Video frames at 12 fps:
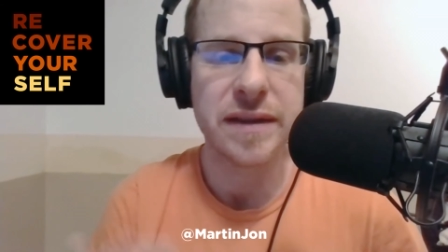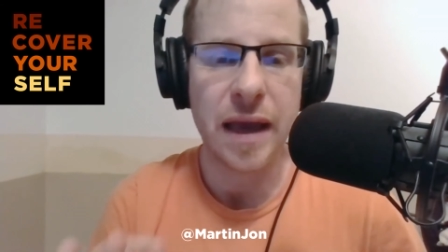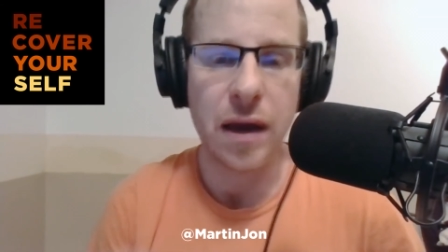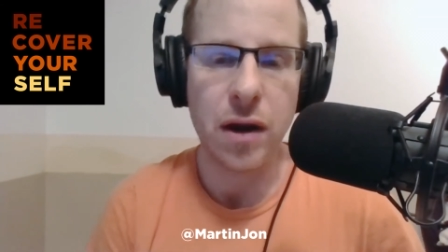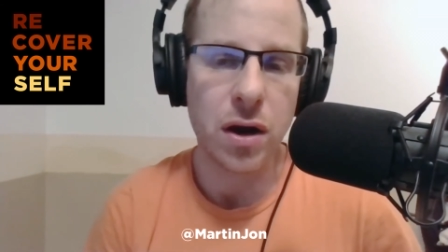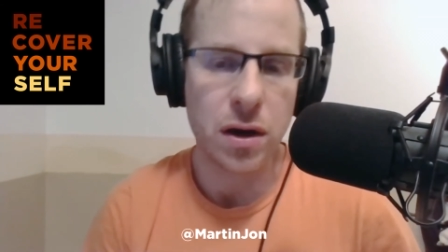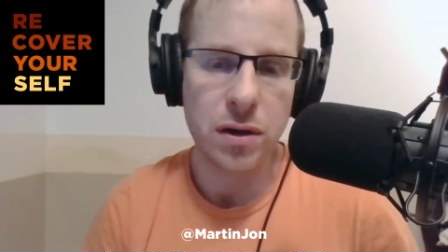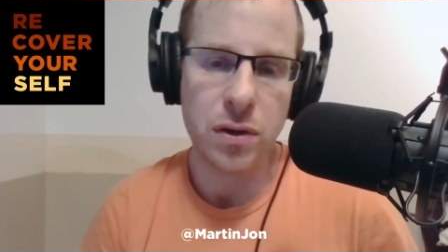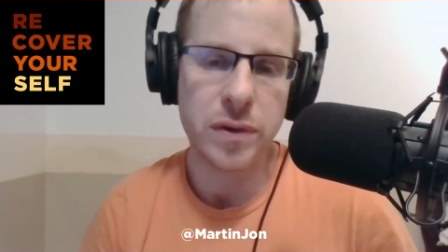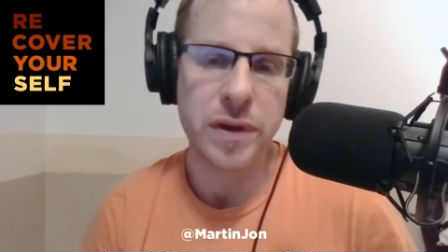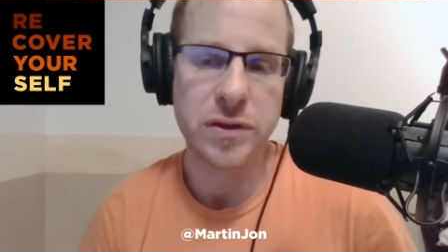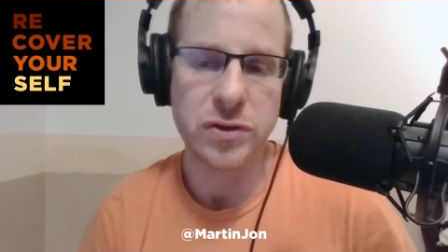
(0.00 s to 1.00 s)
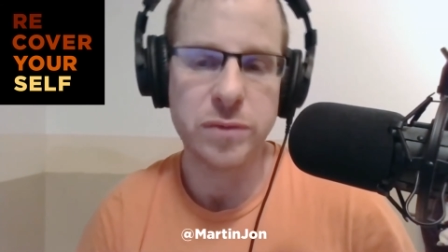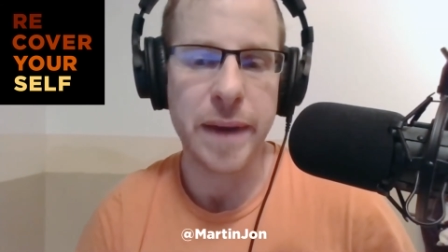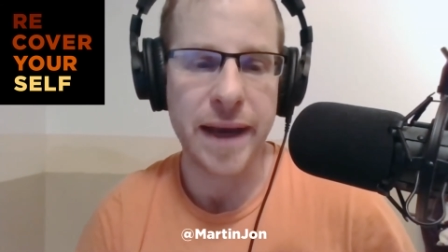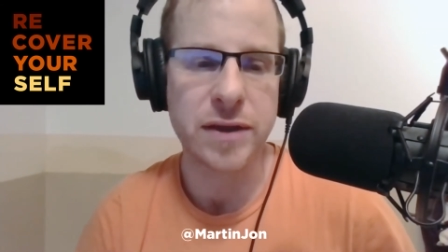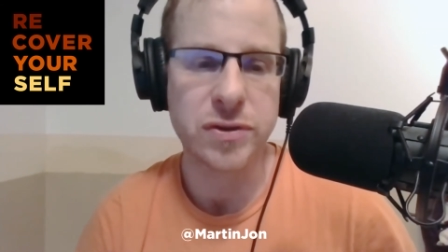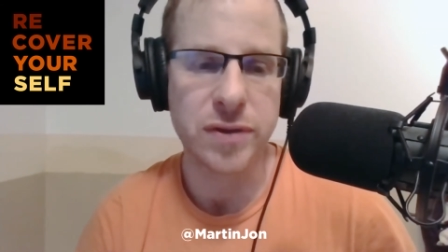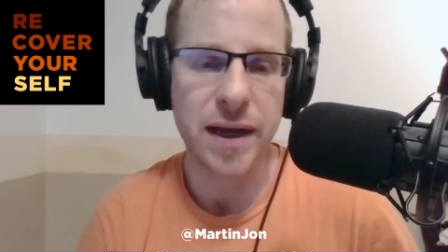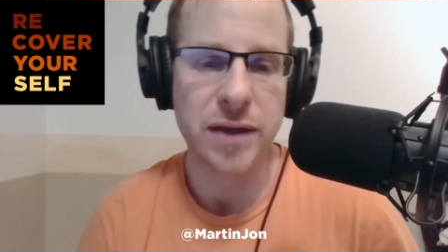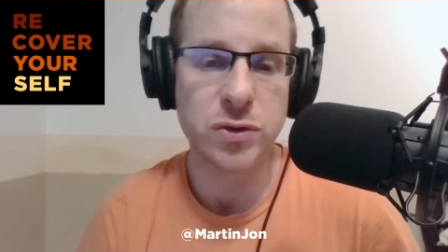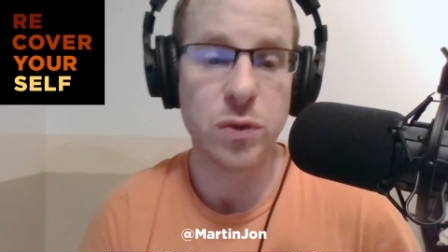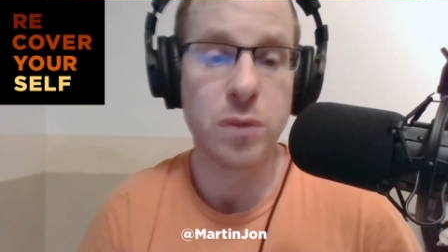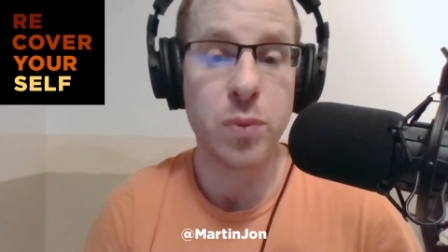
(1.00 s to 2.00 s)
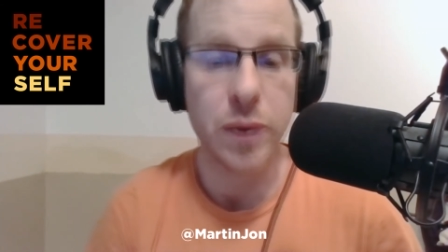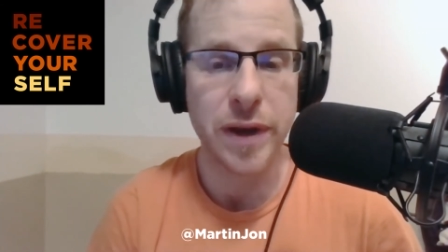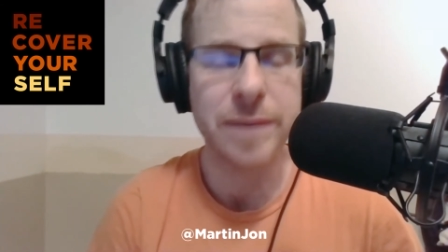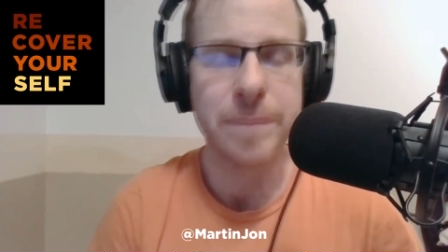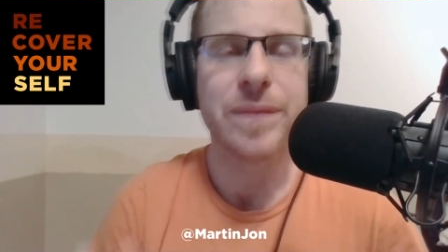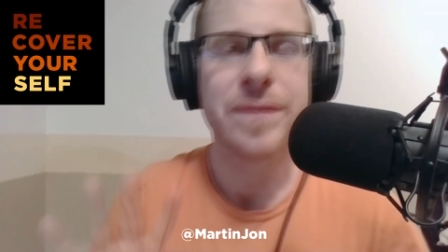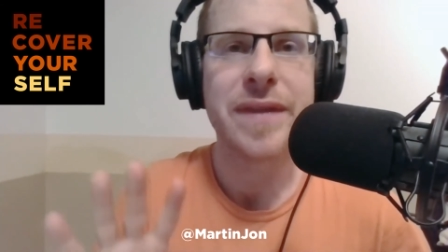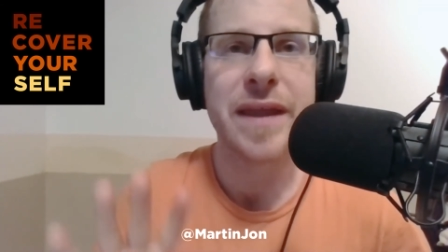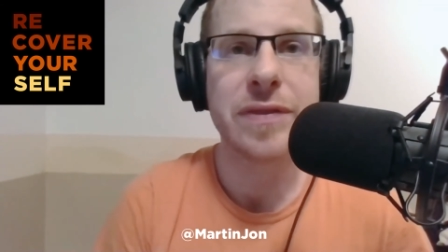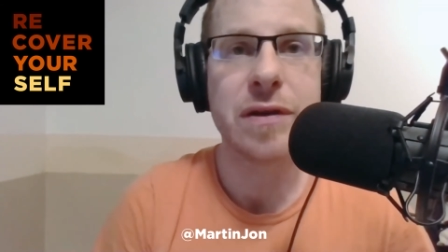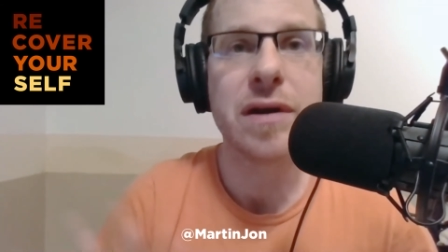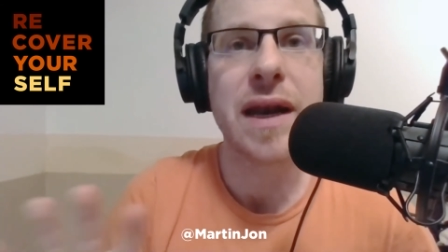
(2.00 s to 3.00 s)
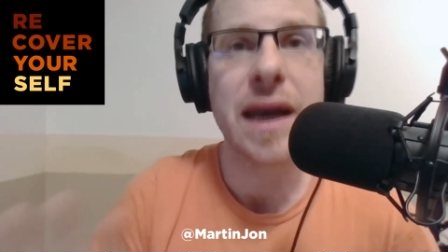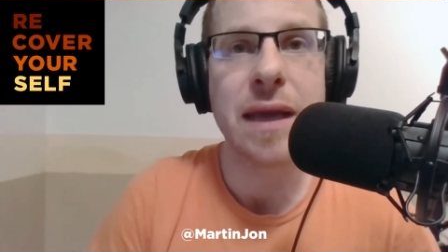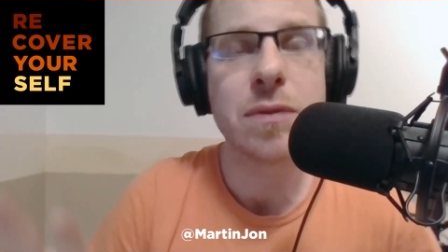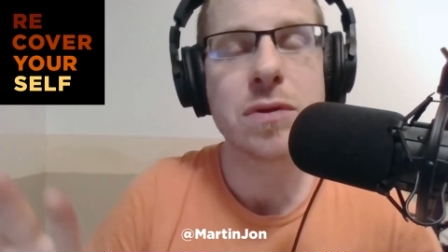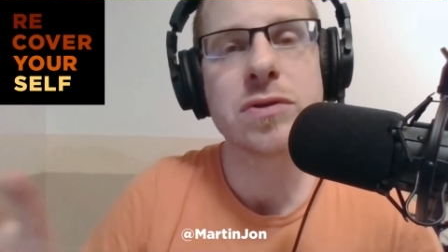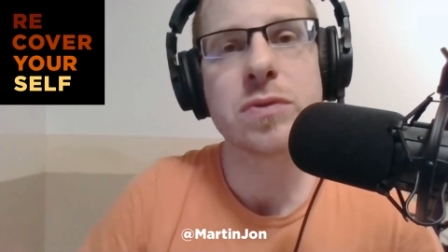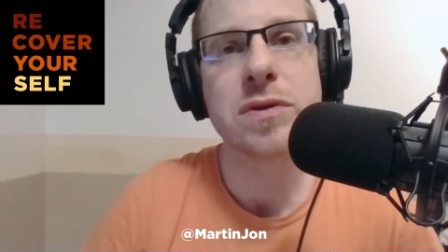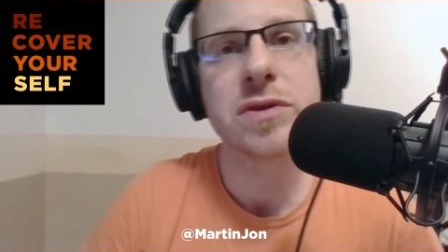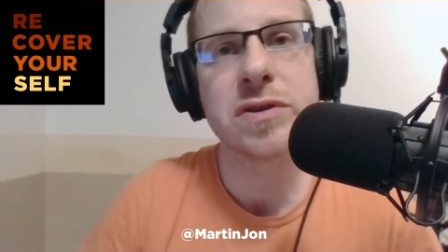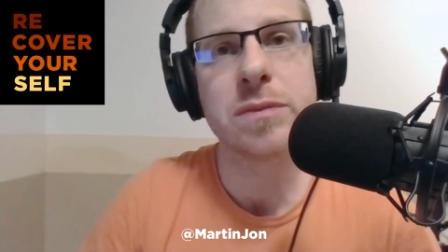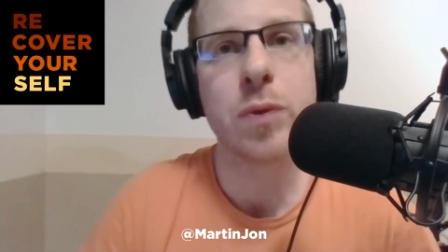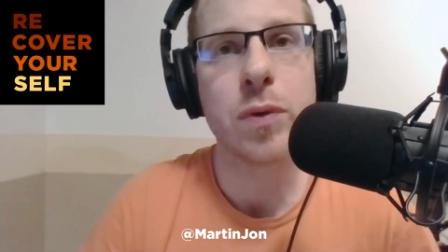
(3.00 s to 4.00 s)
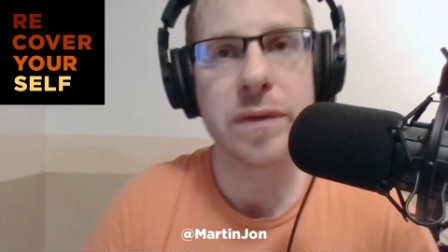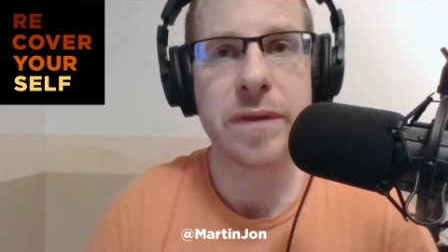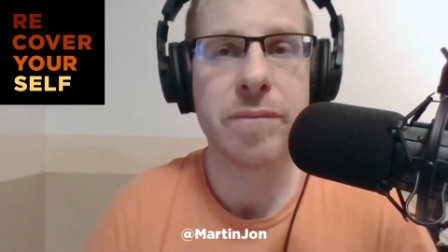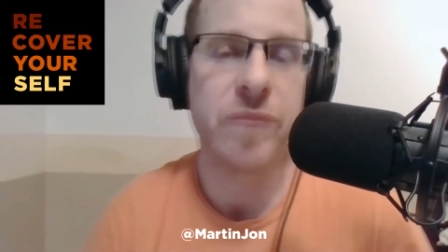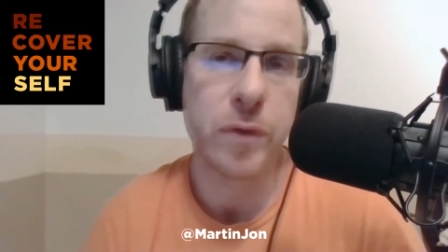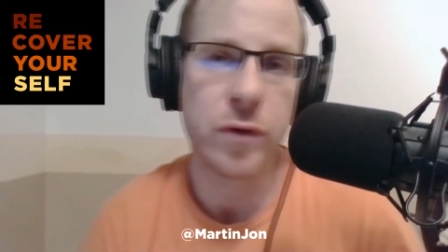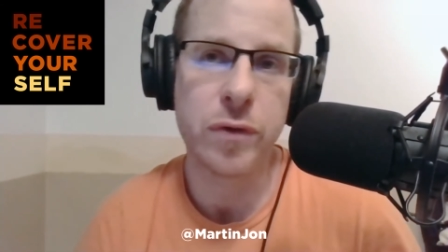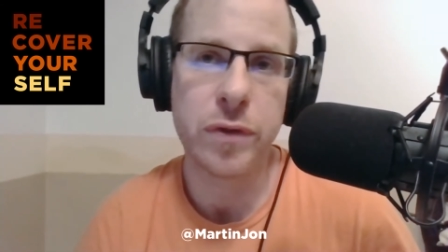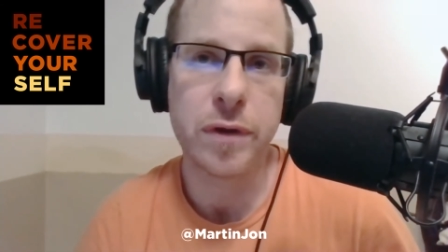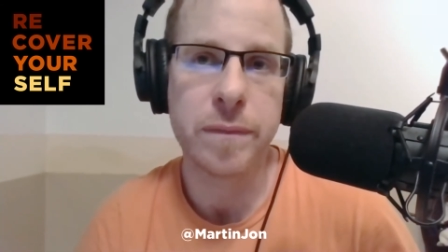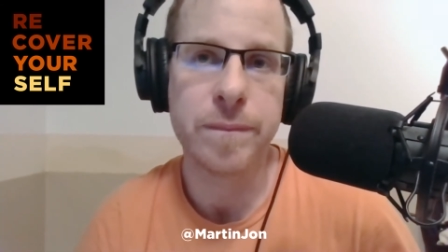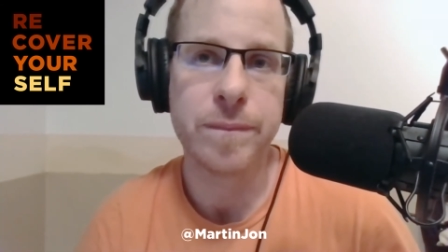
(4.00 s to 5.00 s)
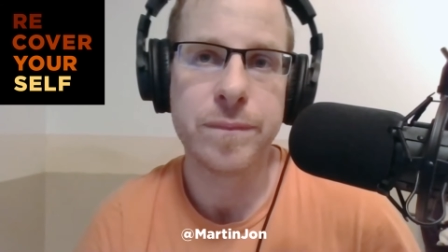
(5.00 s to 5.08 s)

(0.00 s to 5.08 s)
they are going to backtrack to a point that their enablers will support them further.